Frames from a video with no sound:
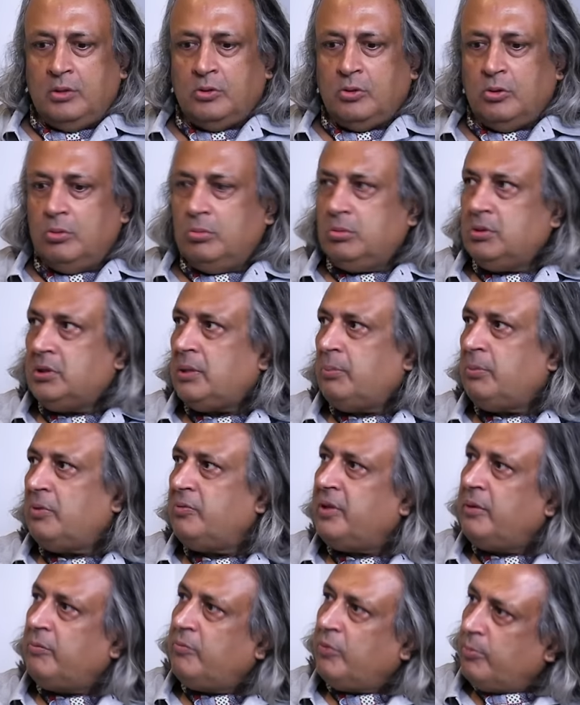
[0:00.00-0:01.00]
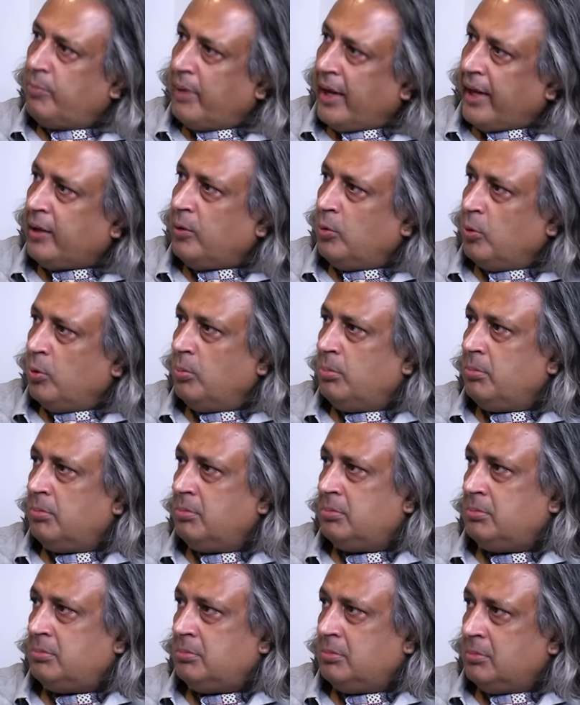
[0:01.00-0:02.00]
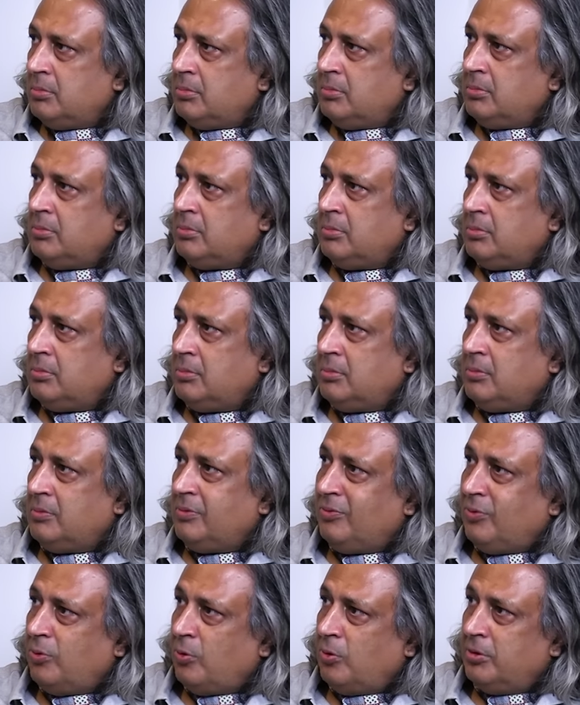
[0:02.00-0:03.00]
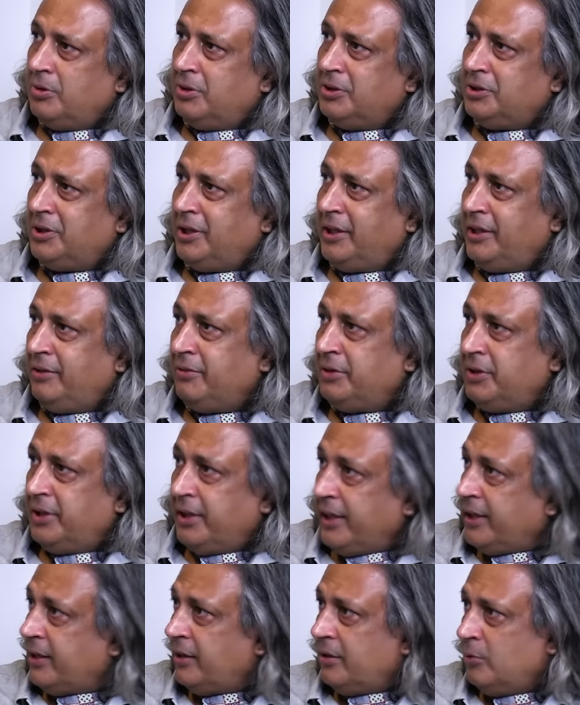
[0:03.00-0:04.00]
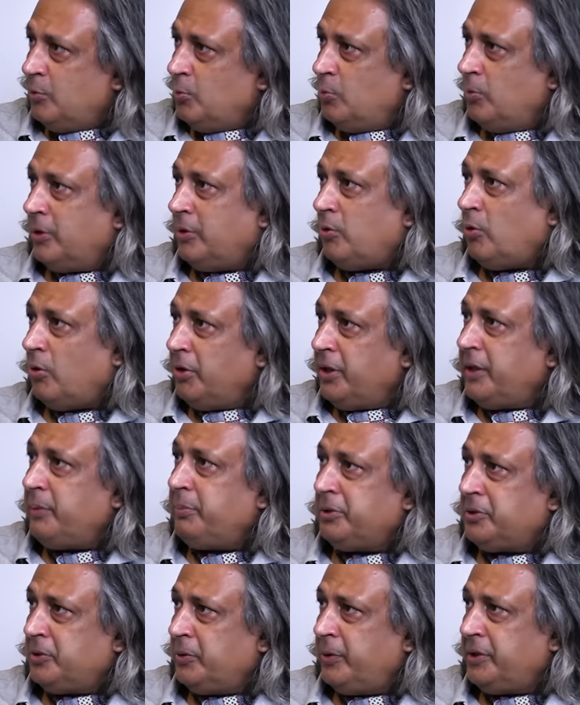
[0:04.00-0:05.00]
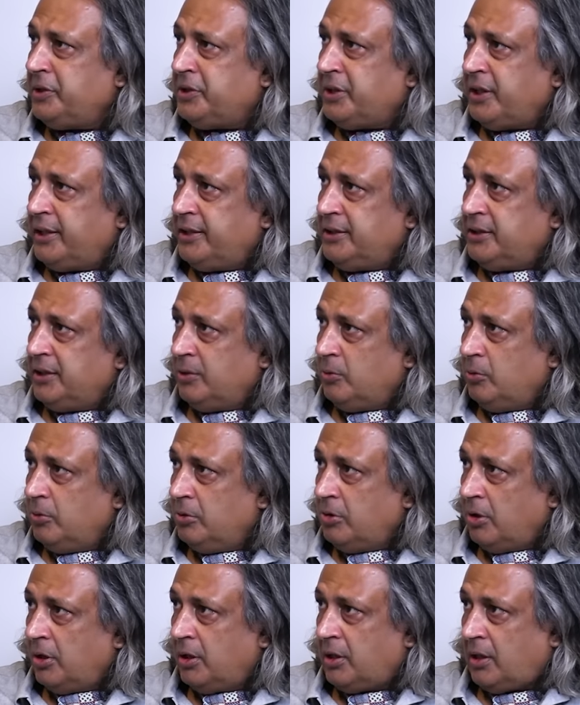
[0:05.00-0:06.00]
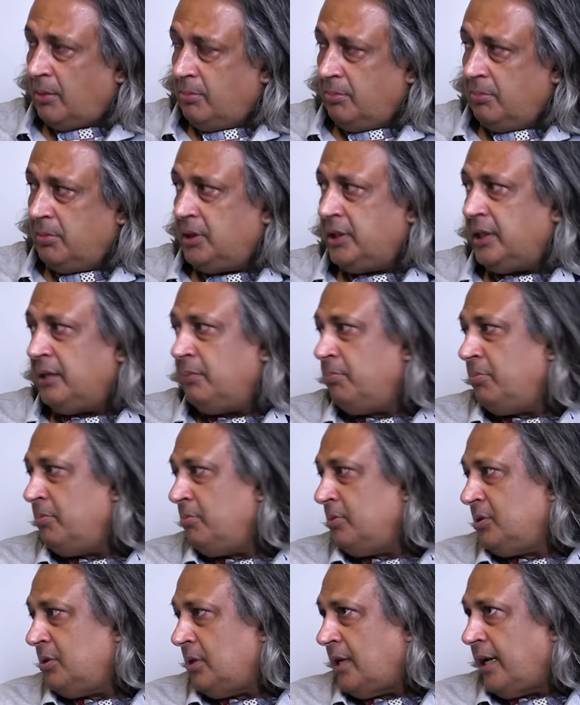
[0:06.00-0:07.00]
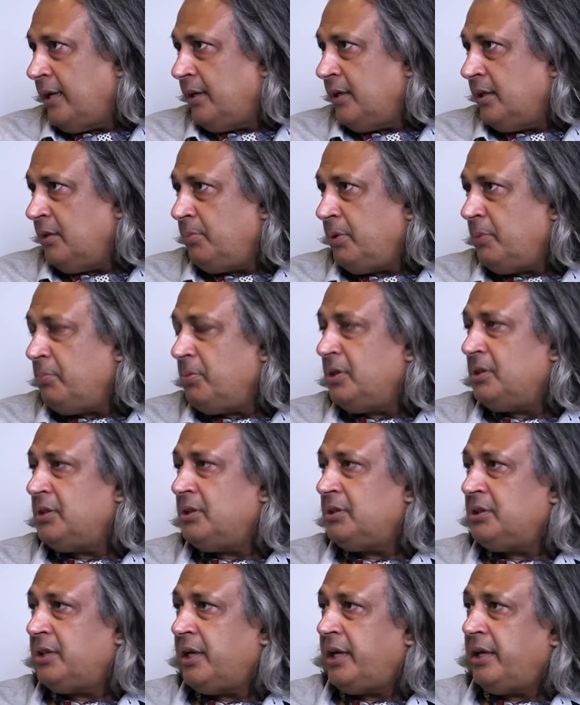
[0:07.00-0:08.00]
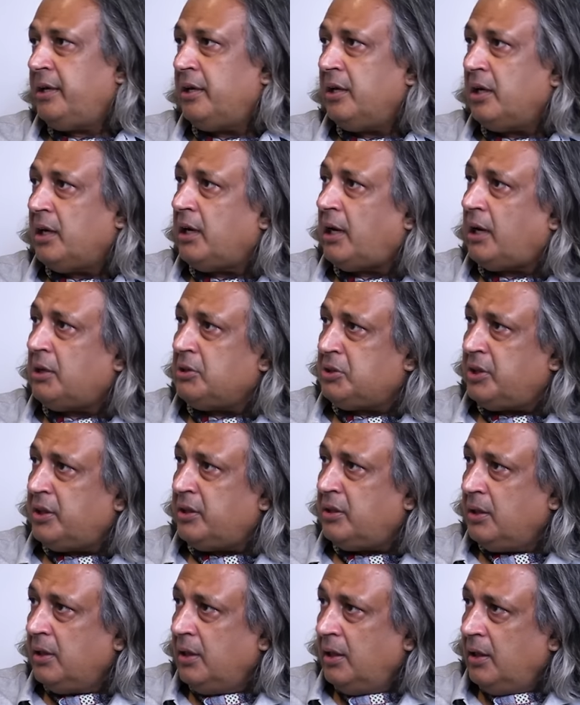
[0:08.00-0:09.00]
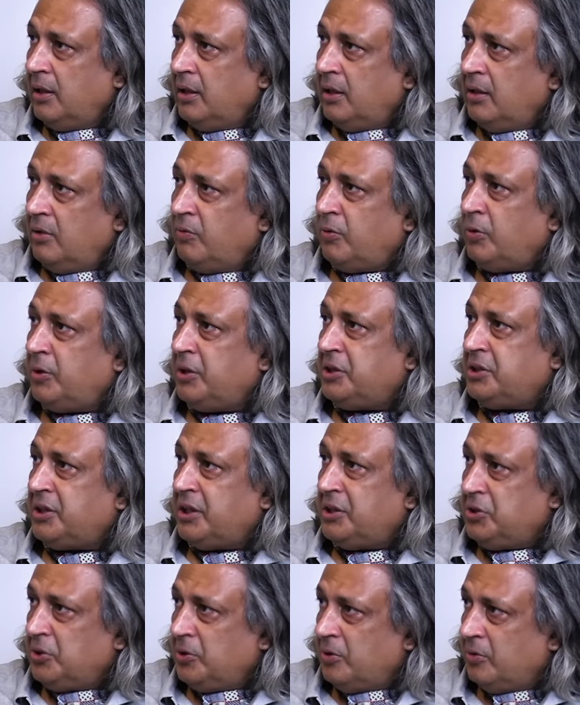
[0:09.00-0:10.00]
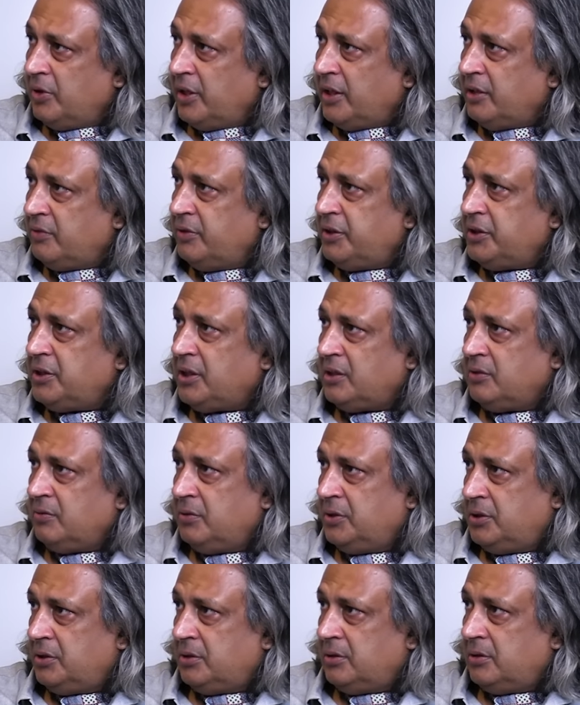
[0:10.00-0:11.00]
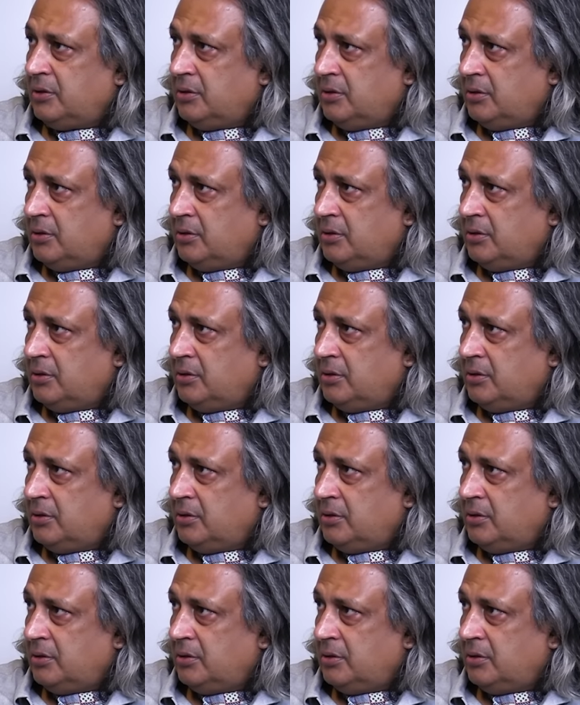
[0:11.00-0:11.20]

So some of them were back home for this thing. Even they who were already pursuing studies had not come. And then I hear people staying here are asking for extension of their visas, which